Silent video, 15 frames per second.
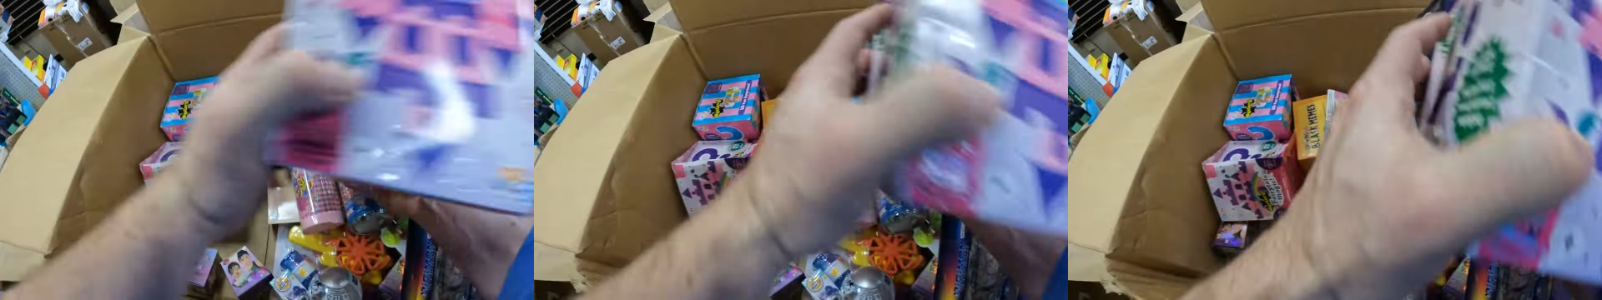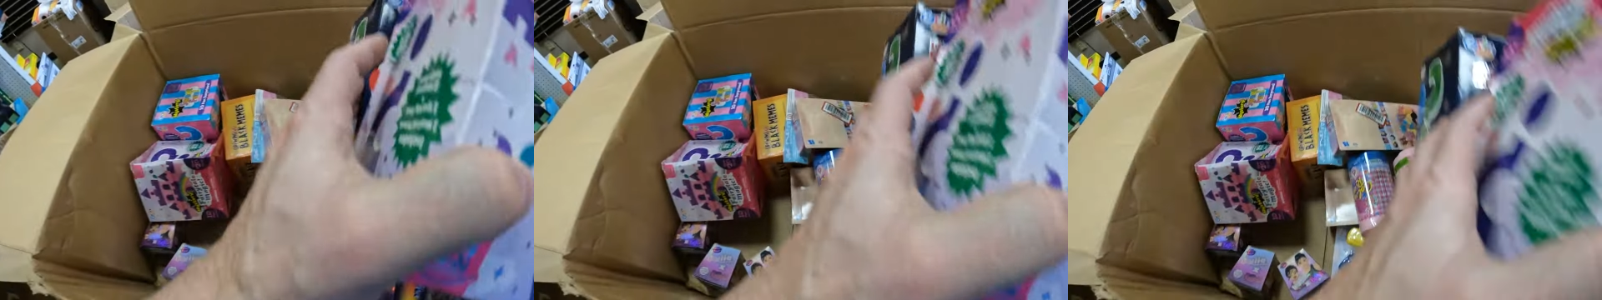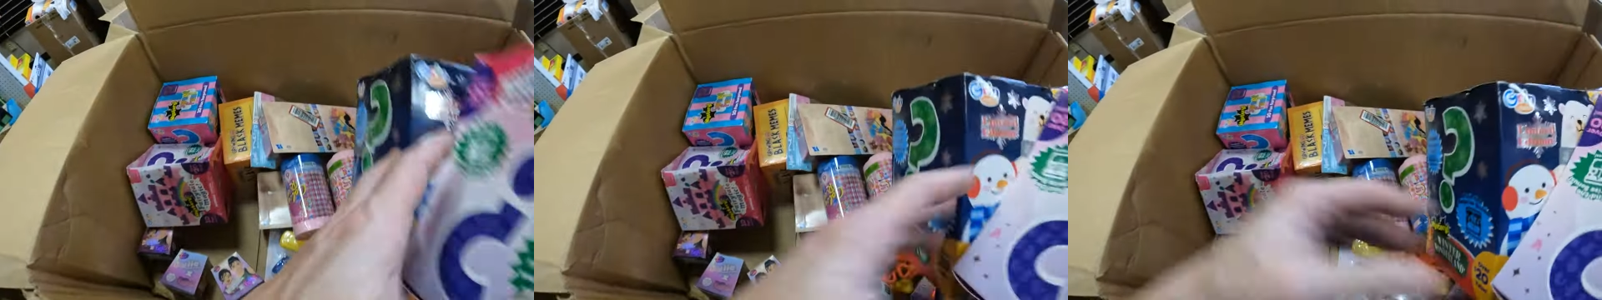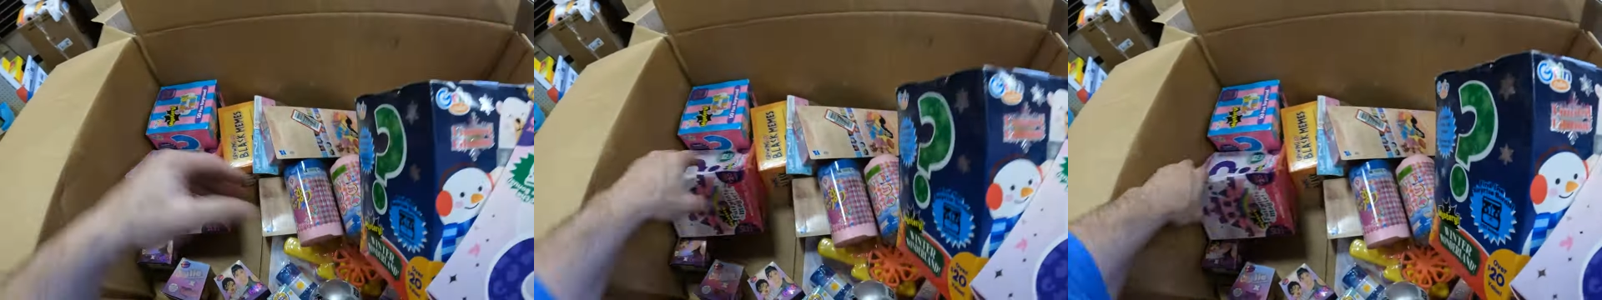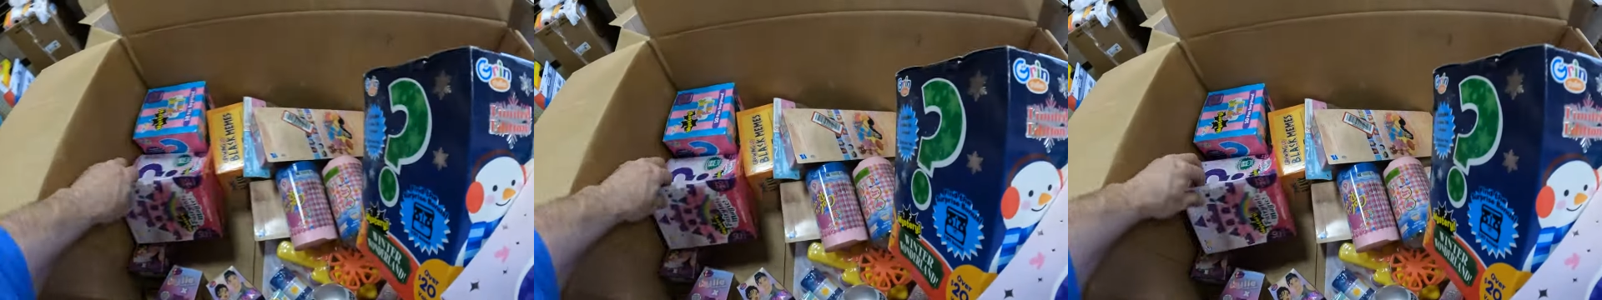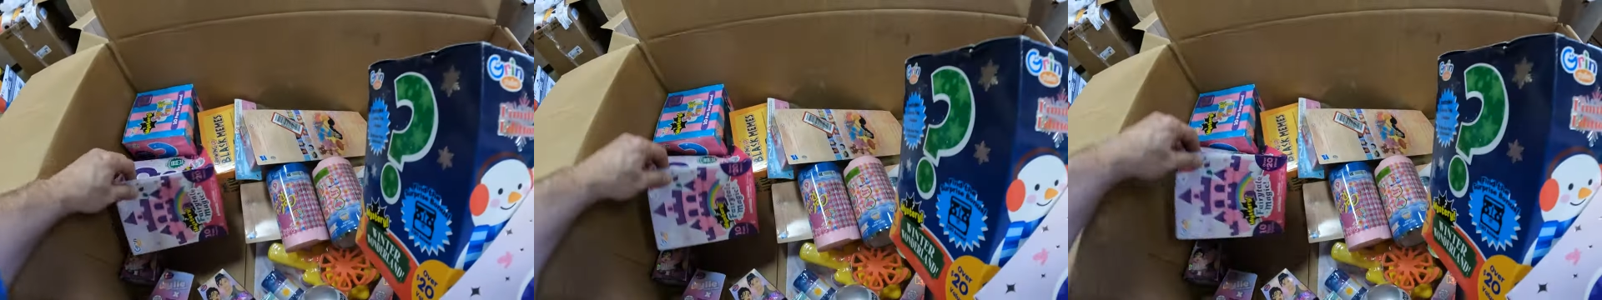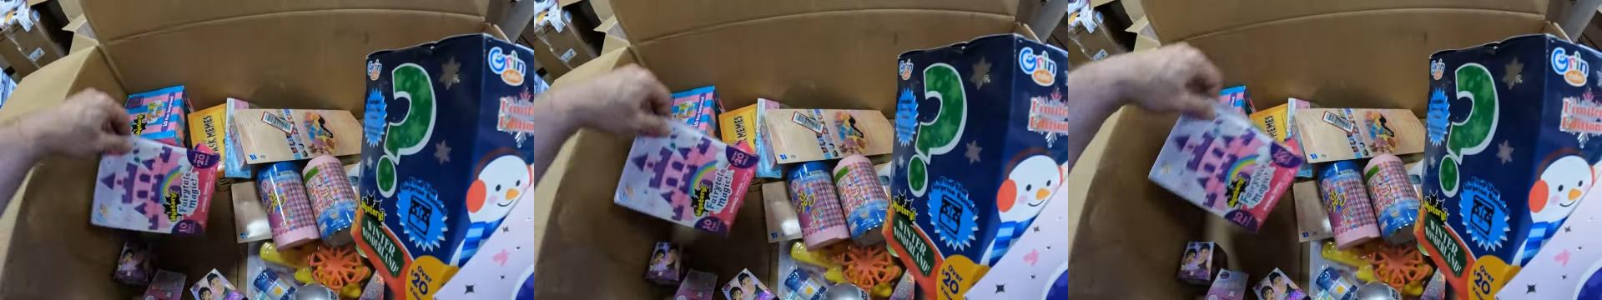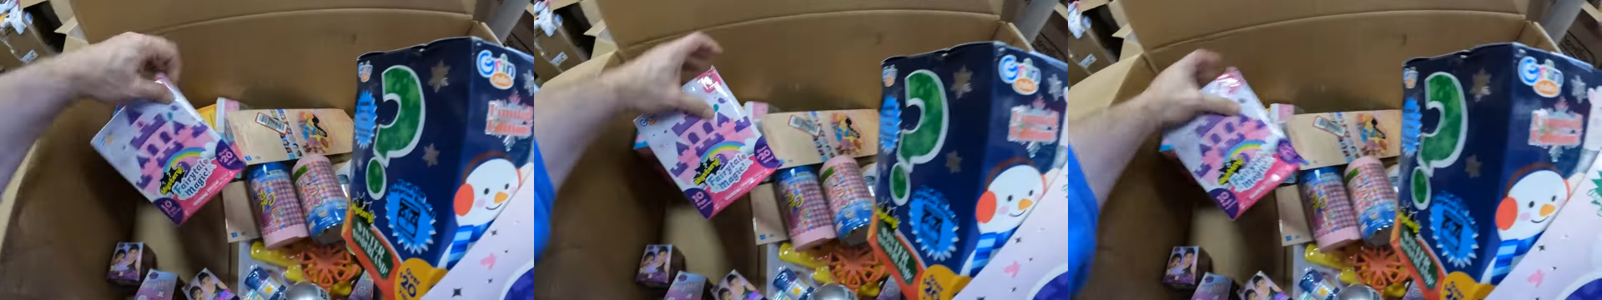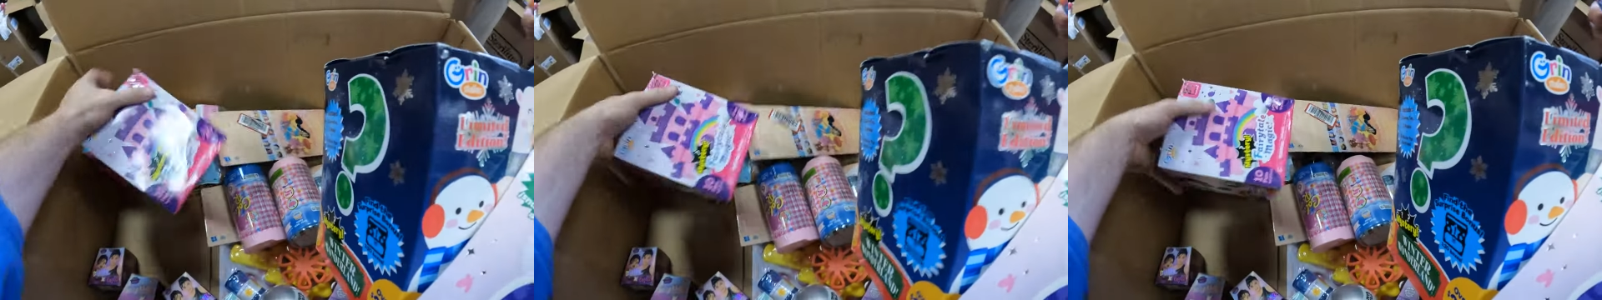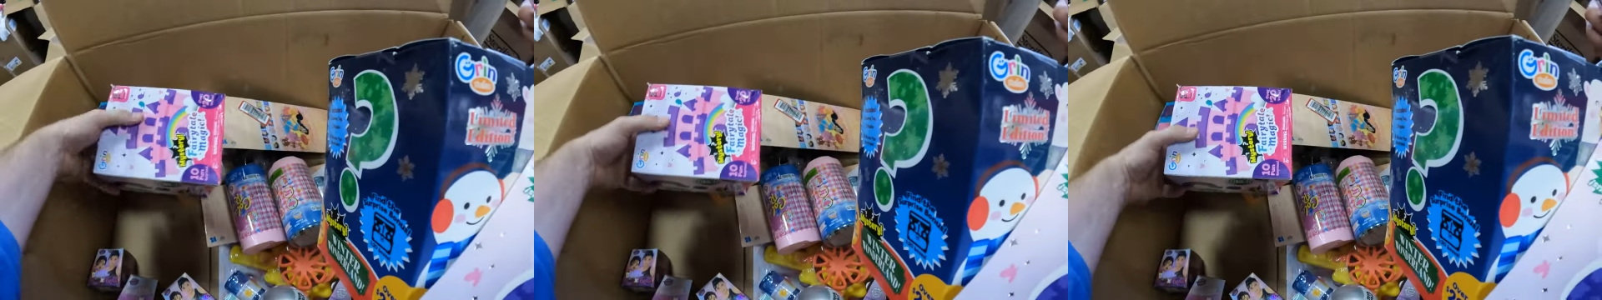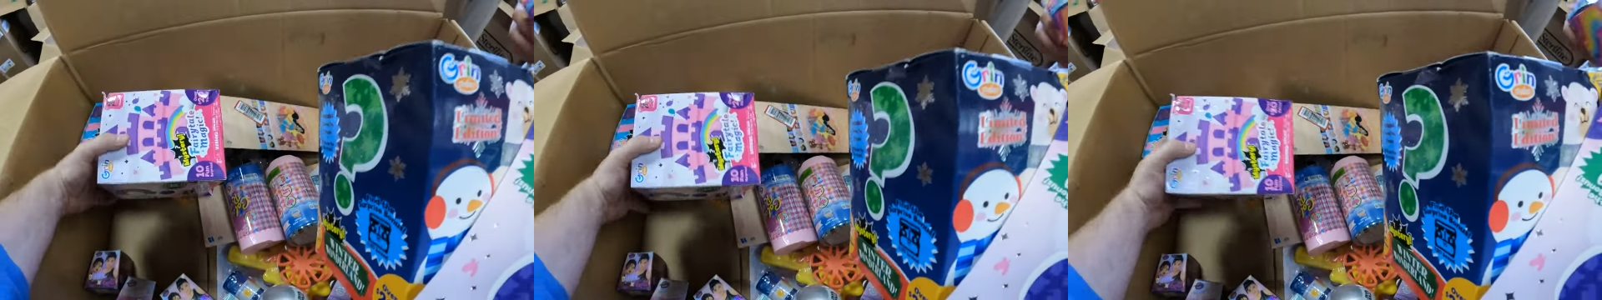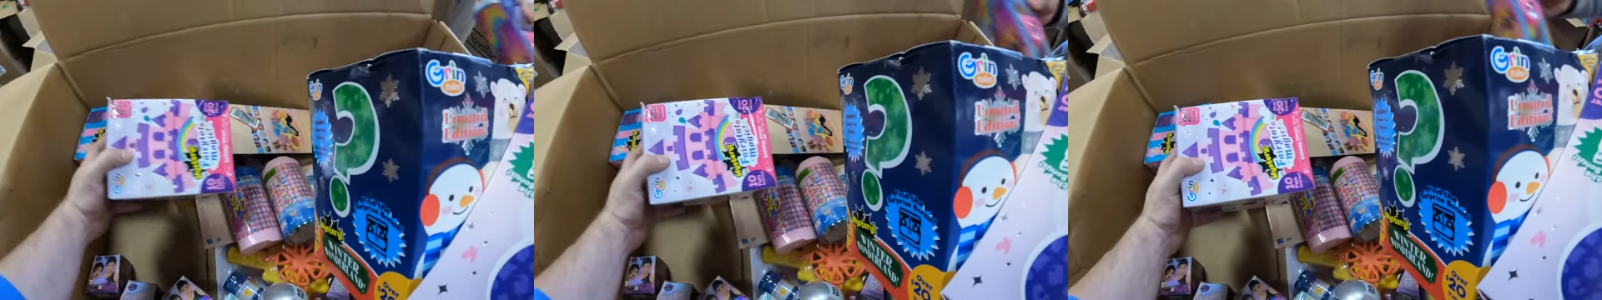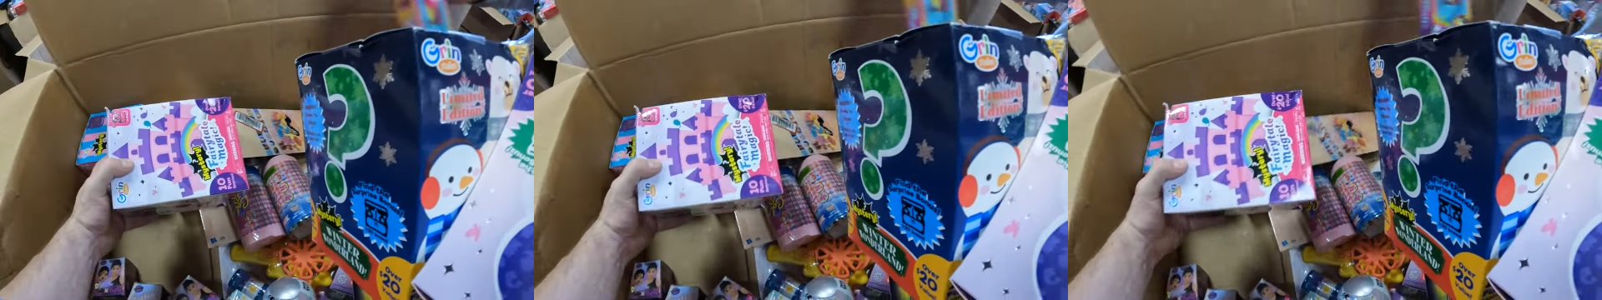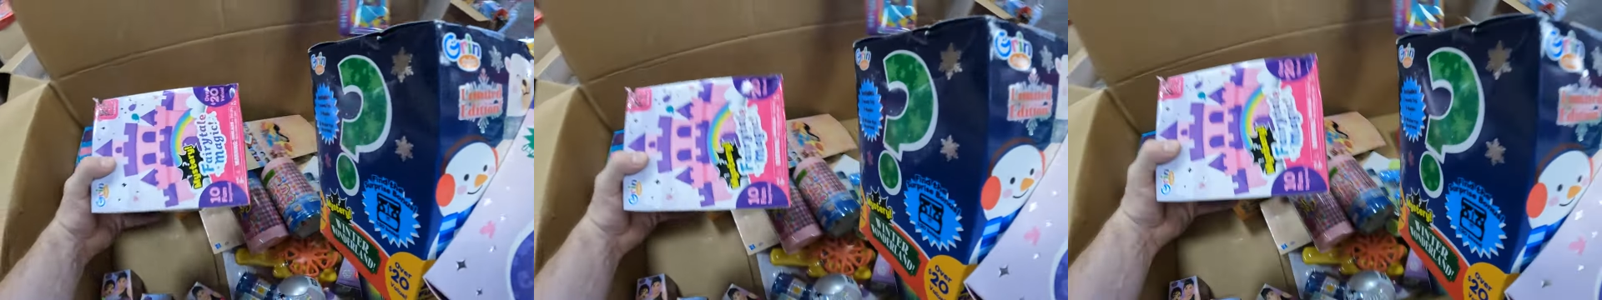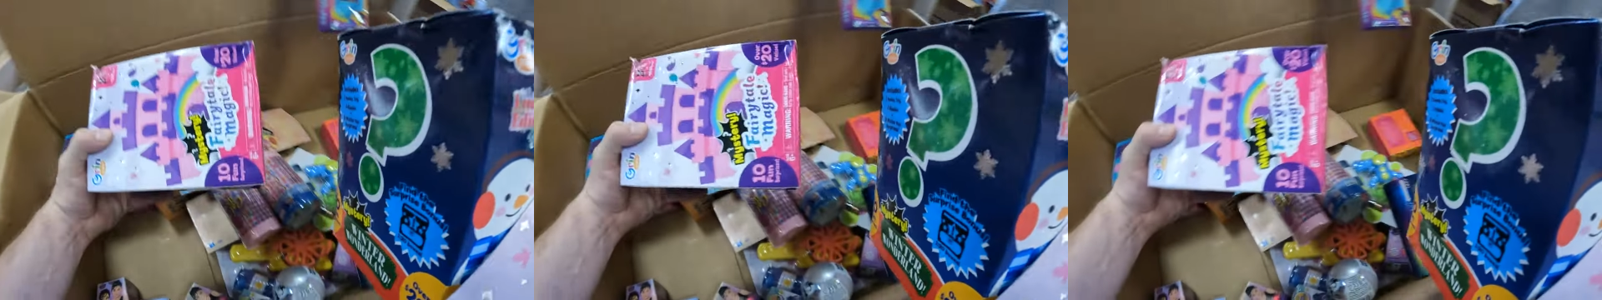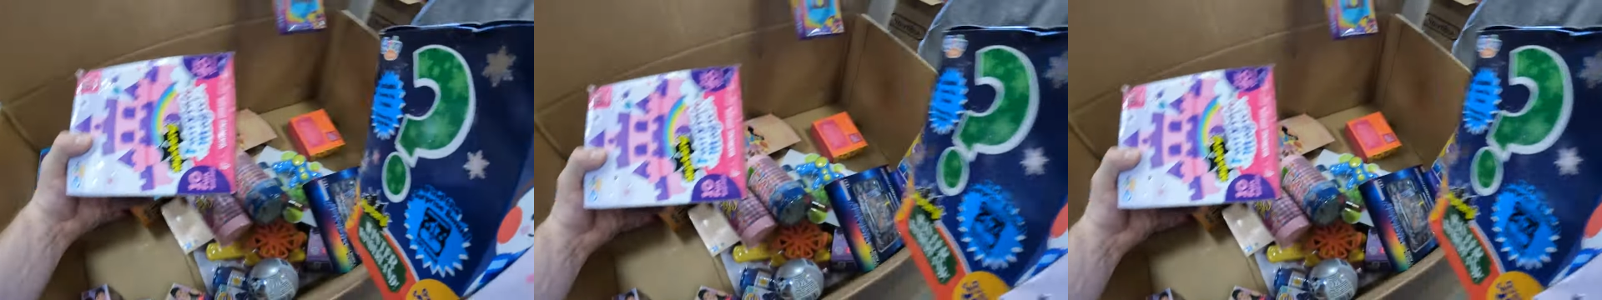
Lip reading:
No face is visible, so there are no lips to read.